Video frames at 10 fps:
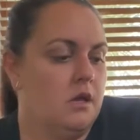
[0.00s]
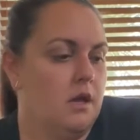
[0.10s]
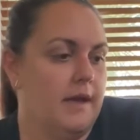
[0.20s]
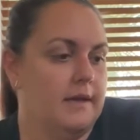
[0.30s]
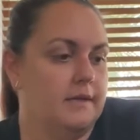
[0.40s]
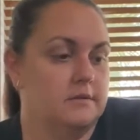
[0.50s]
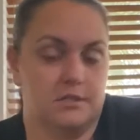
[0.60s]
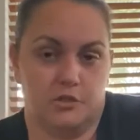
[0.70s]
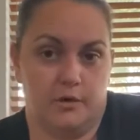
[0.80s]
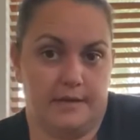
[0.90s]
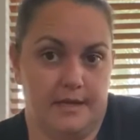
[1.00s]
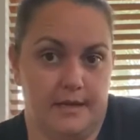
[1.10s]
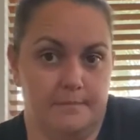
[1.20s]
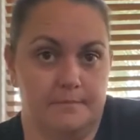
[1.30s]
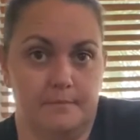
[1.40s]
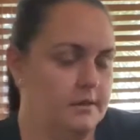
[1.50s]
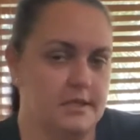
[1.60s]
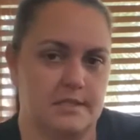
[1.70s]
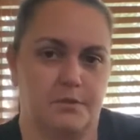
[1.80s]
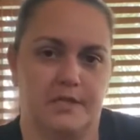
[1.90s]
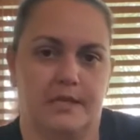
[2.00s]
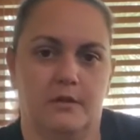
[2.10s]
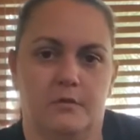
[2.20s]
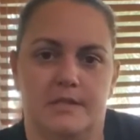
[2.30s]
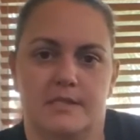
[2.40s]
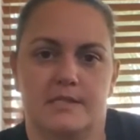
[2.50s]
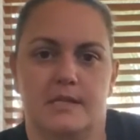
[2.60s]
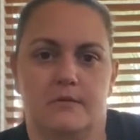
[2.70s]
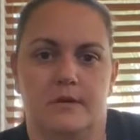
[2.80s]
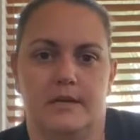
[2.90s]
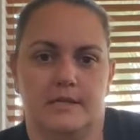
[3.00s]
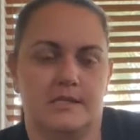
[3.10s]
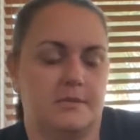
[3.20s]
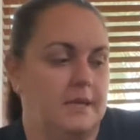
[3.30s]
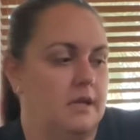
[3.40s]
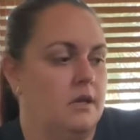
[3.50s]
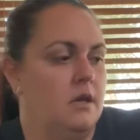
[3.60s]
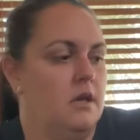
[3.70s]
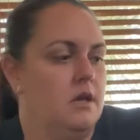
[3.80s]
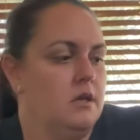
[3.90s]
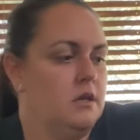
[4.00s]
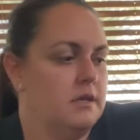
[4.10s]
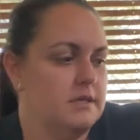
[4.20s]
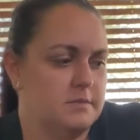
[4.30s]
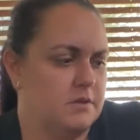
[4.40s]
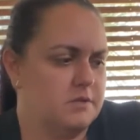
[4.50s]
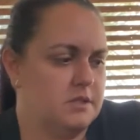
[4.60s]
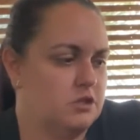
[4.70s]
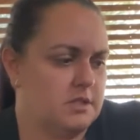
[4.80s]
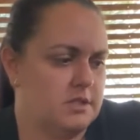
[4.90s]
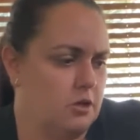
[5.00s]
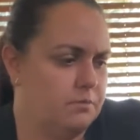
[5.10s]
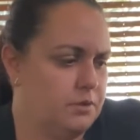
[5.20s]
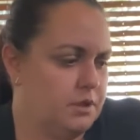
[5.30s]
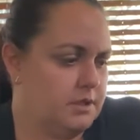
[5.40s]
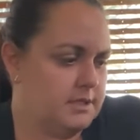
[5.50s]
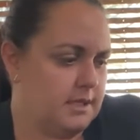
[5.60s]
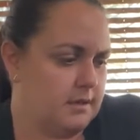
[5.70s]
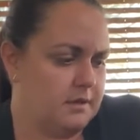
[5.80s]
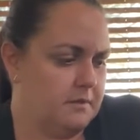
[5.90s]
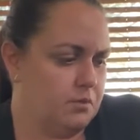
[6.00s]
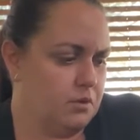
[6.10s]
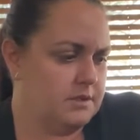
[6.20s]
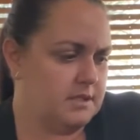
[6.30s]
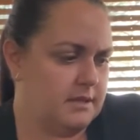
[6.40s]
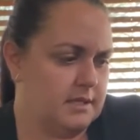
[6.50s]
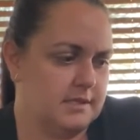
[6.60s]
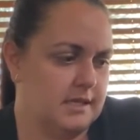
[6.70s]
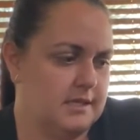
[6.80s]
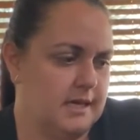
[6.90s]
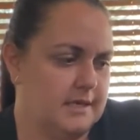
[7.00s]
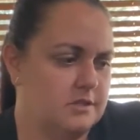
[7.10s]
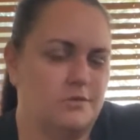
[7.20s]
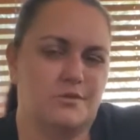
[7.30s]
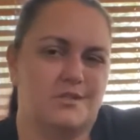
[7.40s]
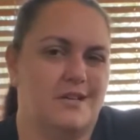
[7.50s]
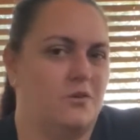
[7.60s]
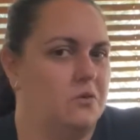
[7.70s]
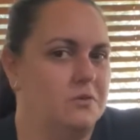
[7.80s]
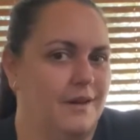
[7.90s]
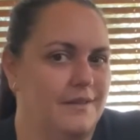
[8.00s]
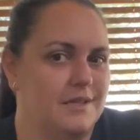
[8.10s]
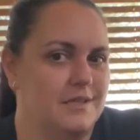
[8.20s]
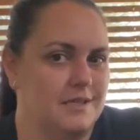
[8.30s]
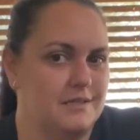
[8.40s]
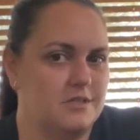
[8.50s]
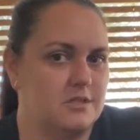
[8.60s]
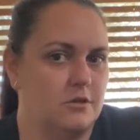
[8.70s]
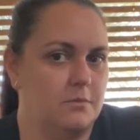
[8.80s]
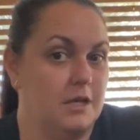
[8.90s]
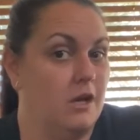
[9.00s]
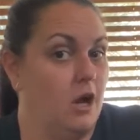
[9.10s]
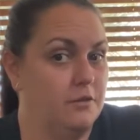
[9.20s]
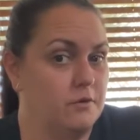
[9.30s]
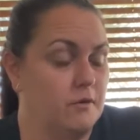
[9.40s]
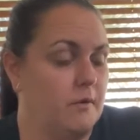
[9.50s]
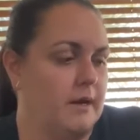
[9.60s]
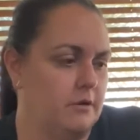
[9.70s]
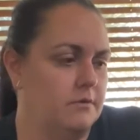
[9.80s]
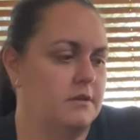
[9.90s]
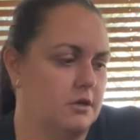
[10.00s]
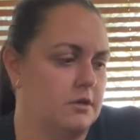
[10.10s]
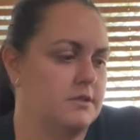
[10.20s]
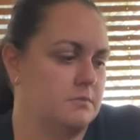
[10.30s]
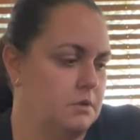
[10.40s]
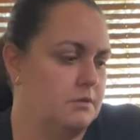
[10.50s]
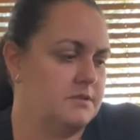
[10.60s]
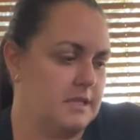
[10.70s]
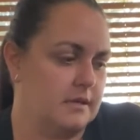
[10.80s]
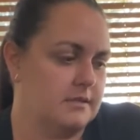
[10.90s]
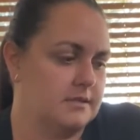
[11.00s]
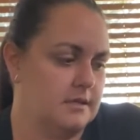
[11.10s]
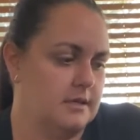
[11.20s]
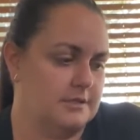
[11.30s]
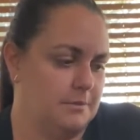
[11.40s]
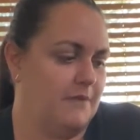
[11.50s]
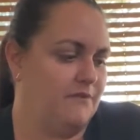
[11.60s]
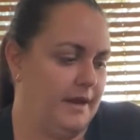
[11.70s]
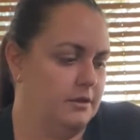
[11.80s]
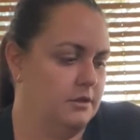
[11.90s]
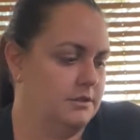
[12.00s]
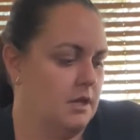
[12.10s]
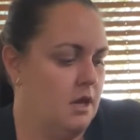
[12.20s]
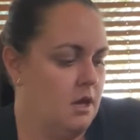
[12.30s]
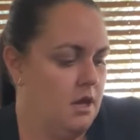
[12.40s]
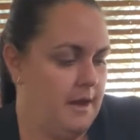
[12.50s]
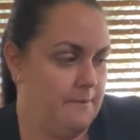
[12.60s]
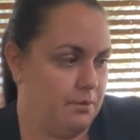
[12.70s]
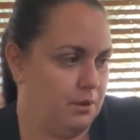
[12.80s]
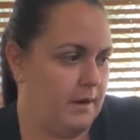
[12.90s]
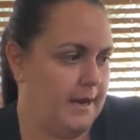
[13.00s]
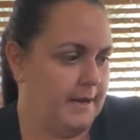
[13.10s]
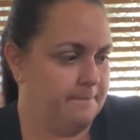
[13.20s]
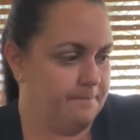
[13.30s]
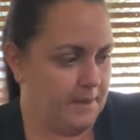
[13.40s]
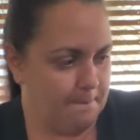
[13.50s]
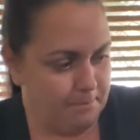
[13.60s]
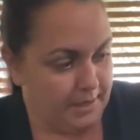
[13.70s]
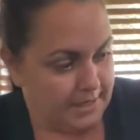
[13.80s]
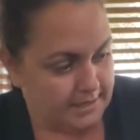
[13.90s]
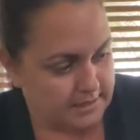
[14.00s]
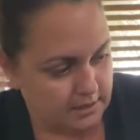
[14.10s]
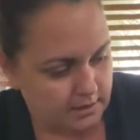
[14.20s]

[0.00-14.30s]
and distract them. This particular one that's sitting right next to me is mostly just notebooks and clipboards and things like that, so there's not a whole lot that needs to be gone through. I know that there are some loose things that need to be filed and put away, but